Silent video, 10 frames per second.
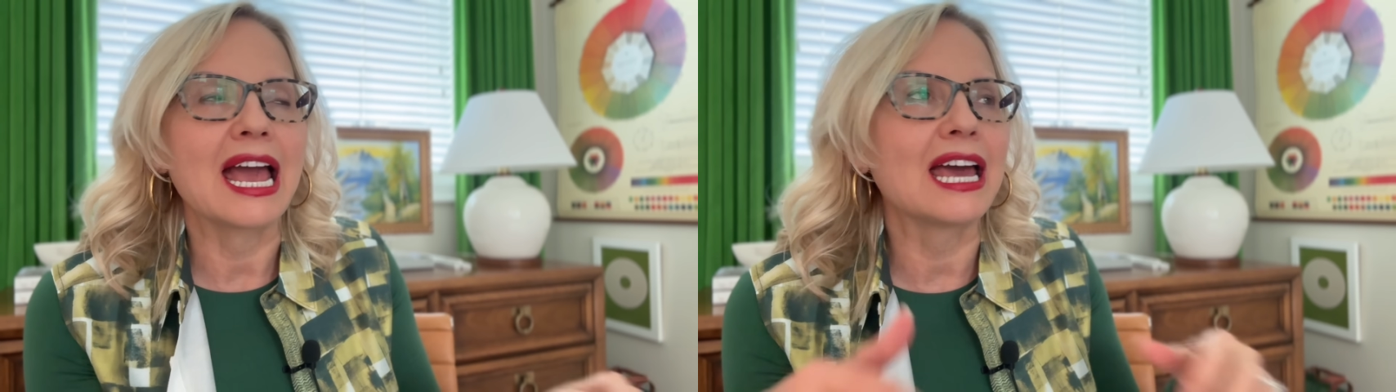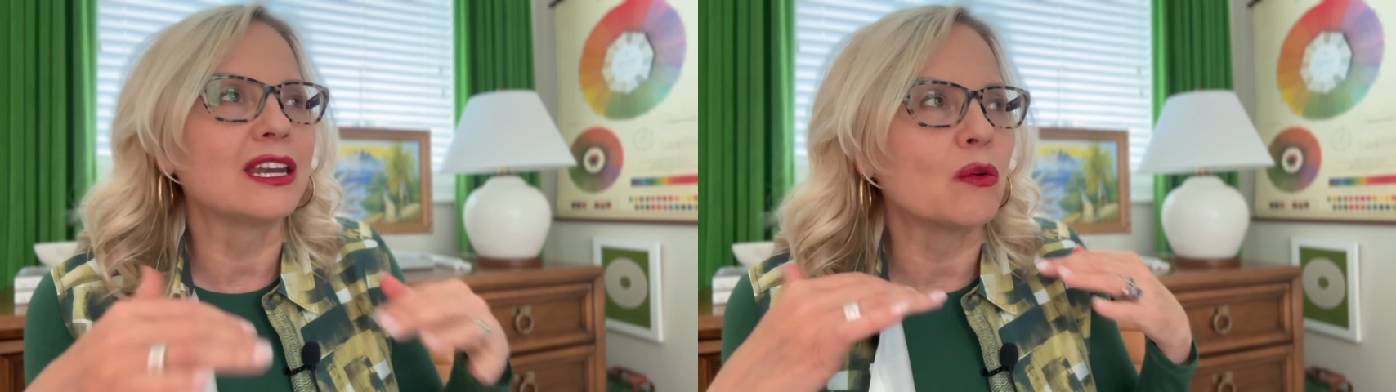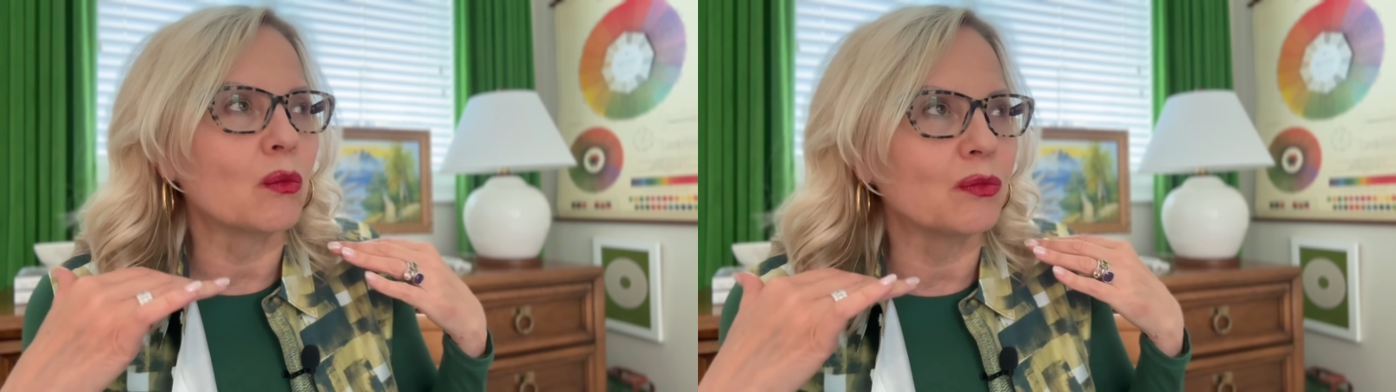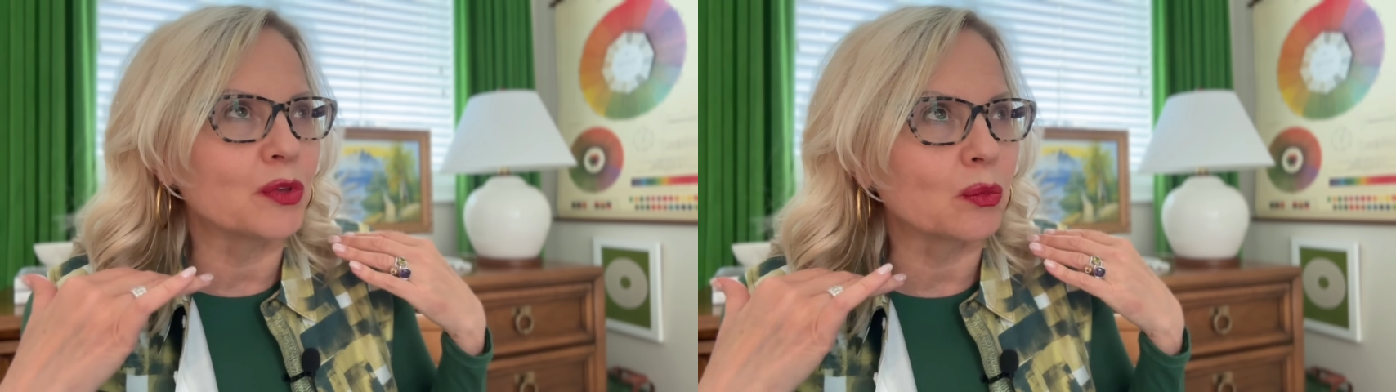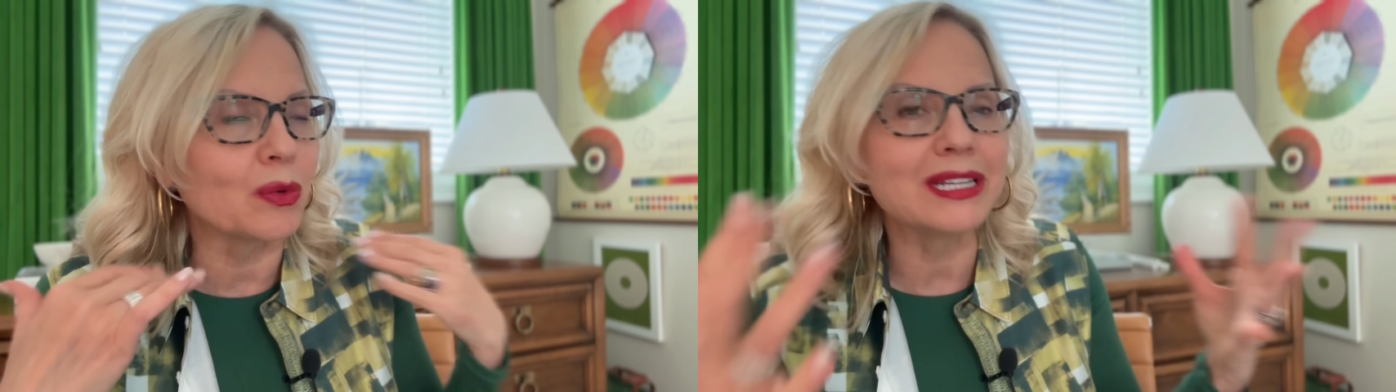And the
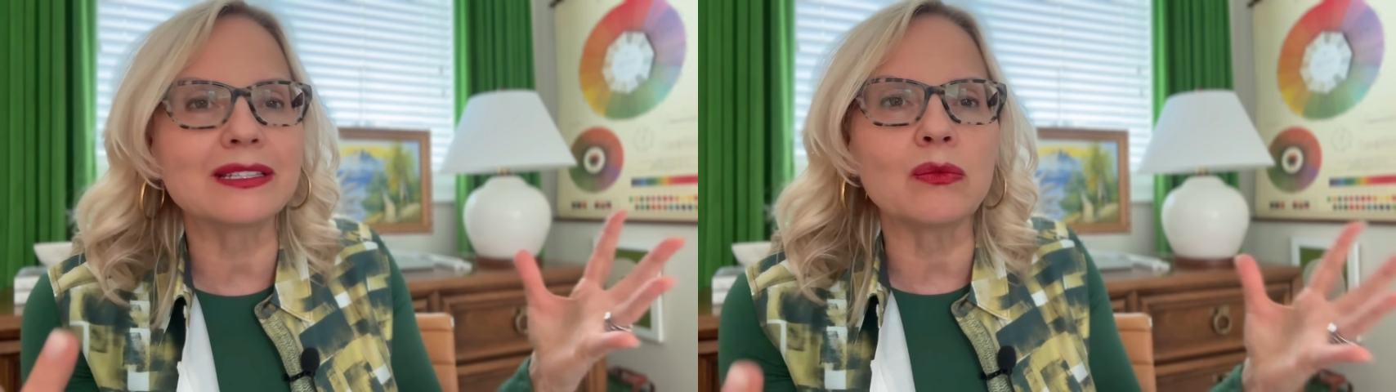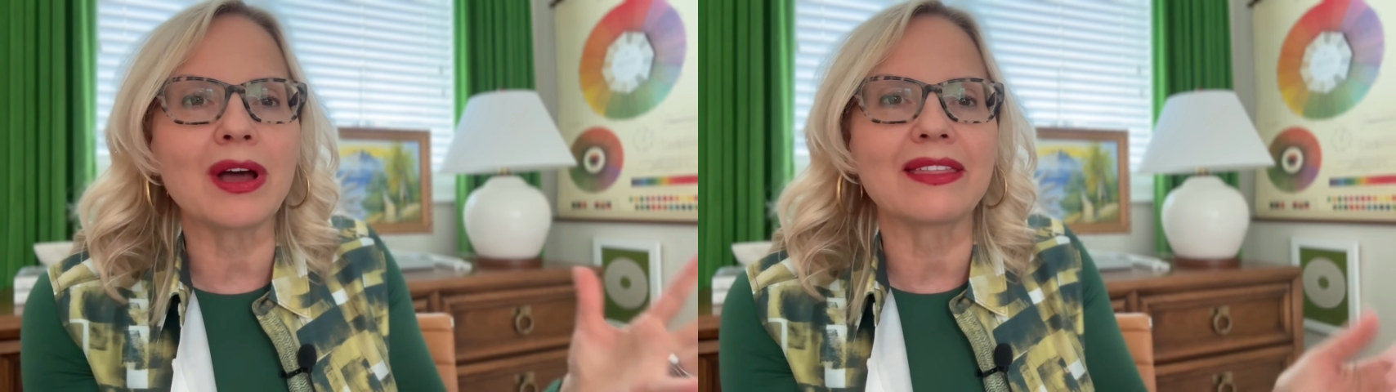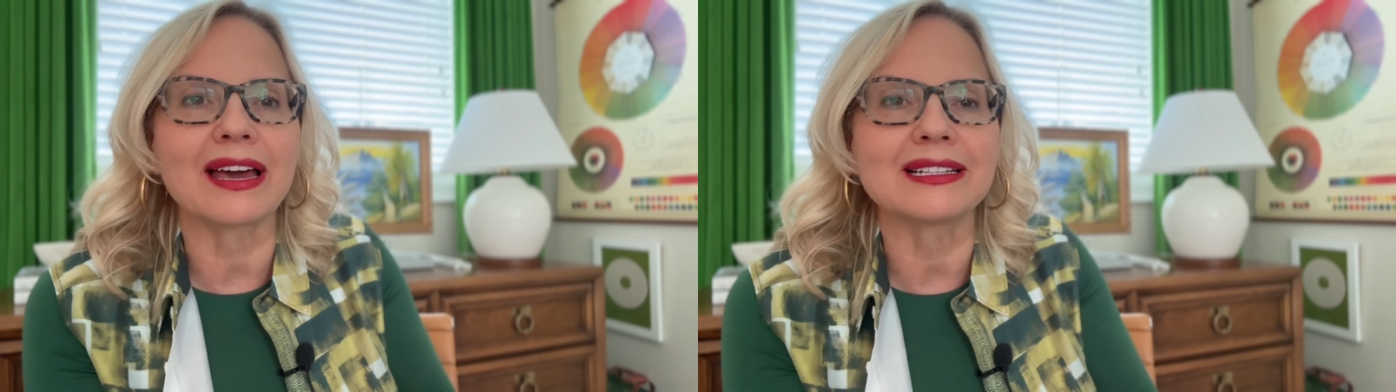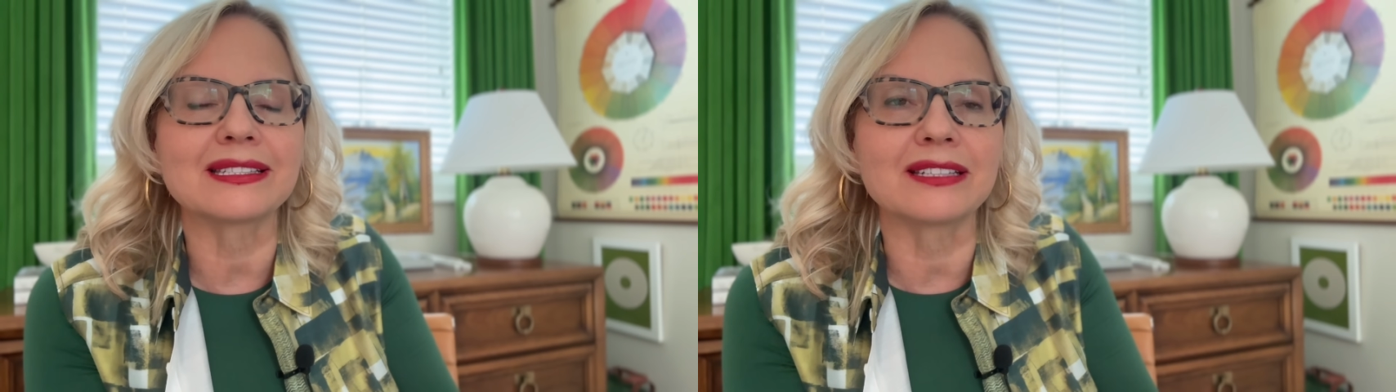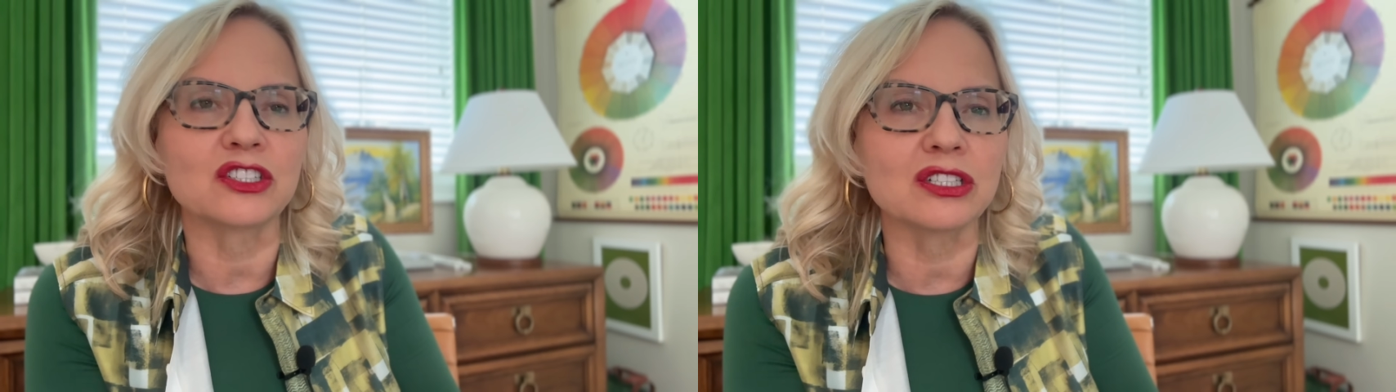reason why that's
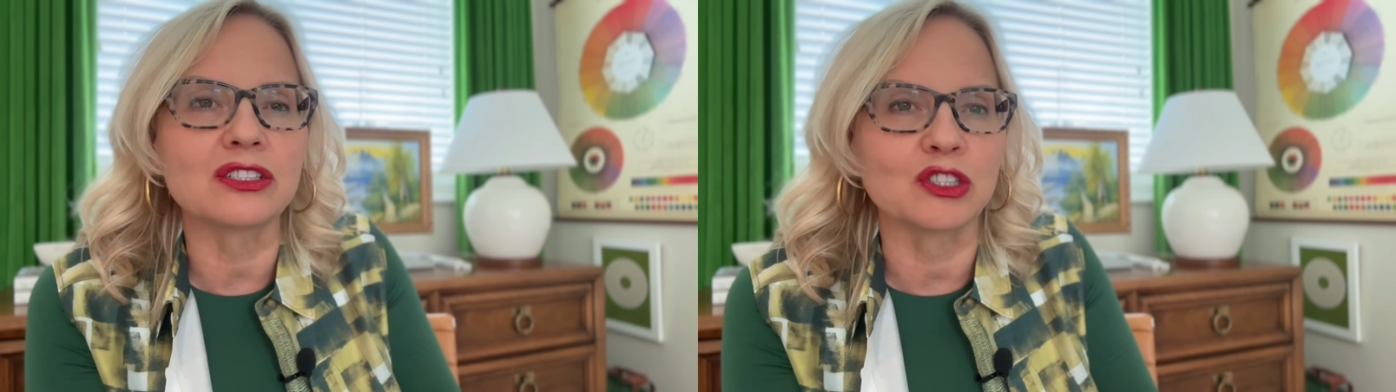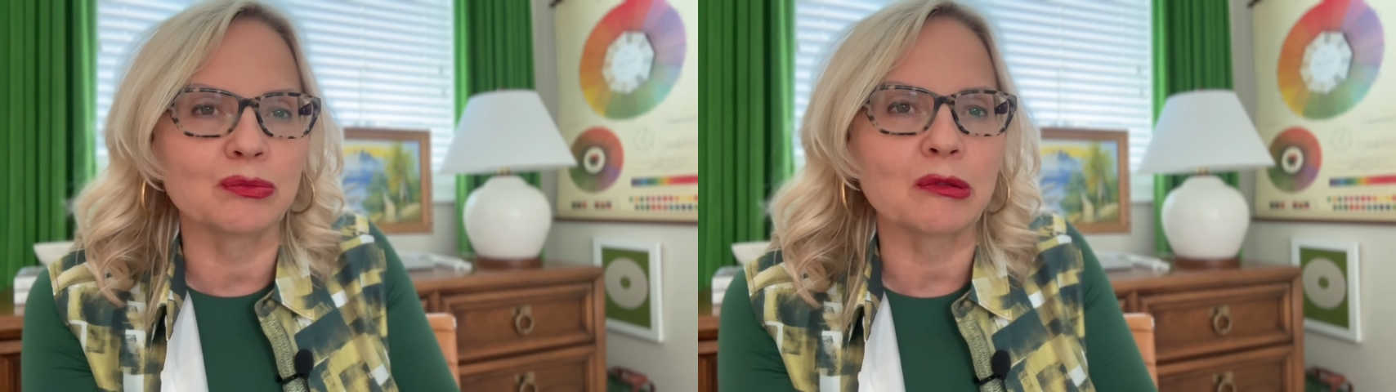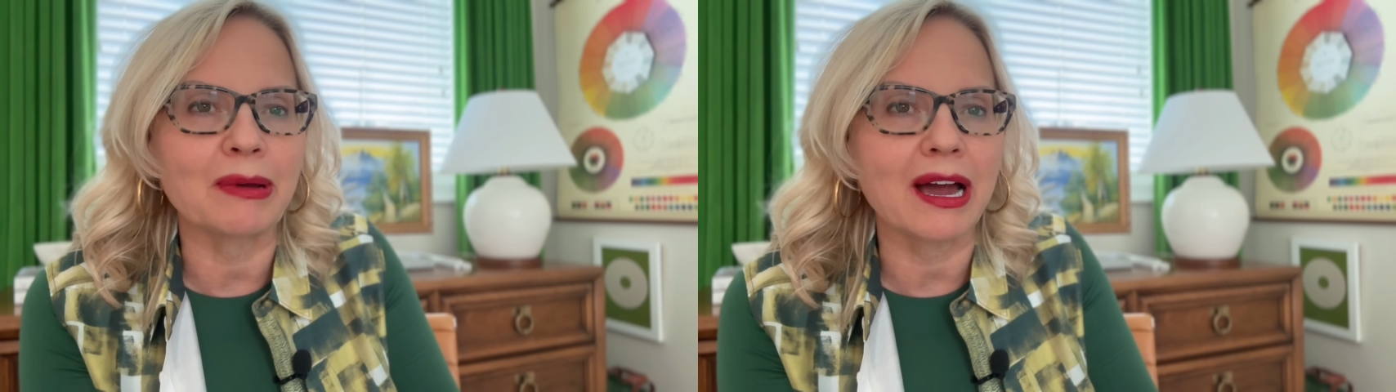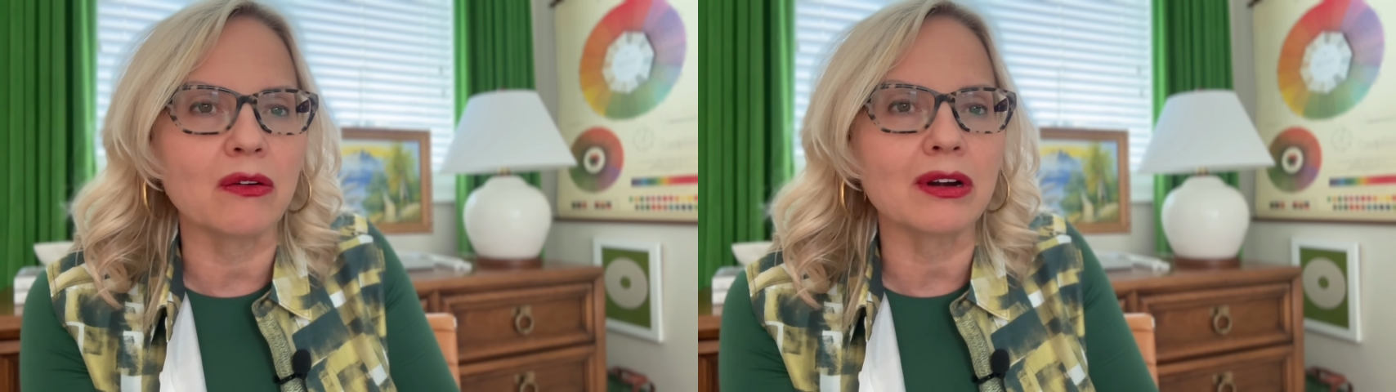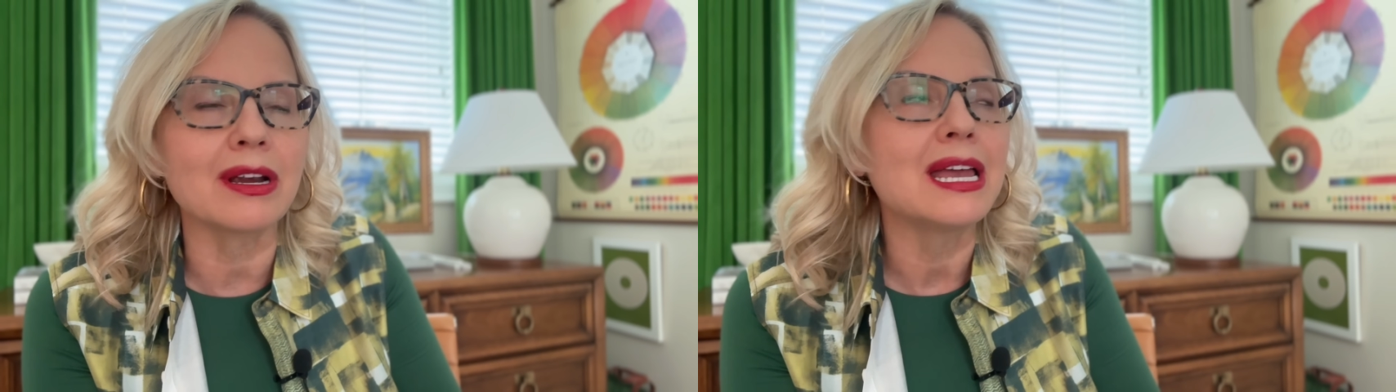such a
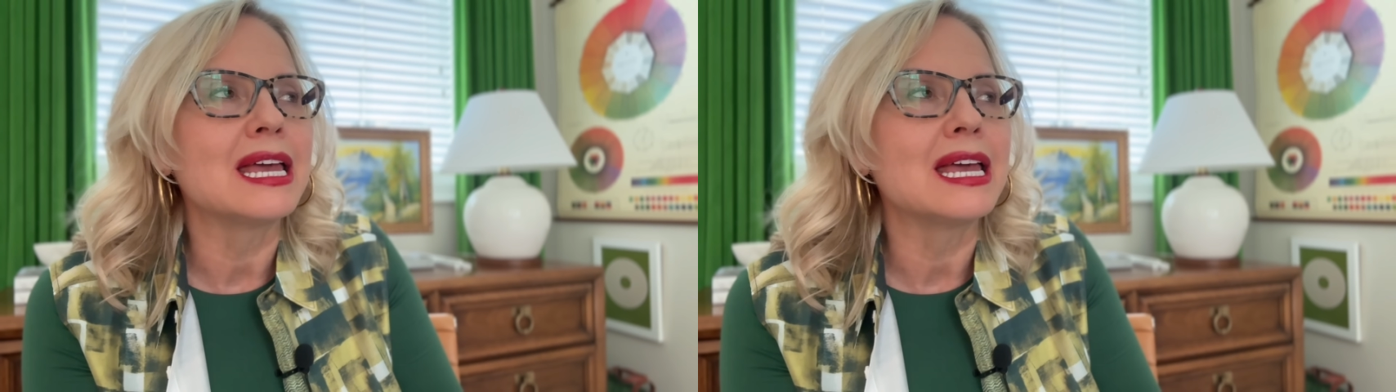superpower